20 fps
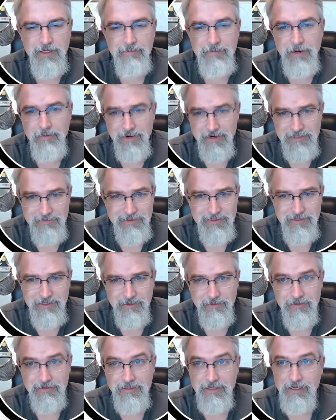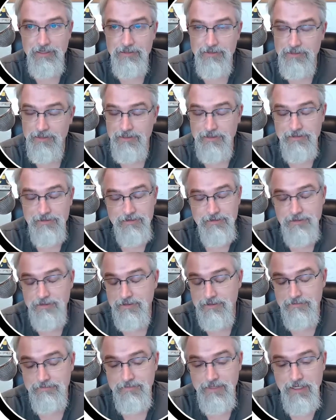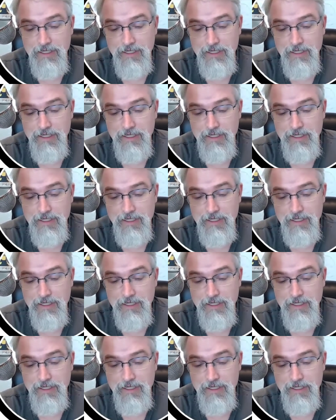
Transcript: And my wife's been dealing with that. She's the,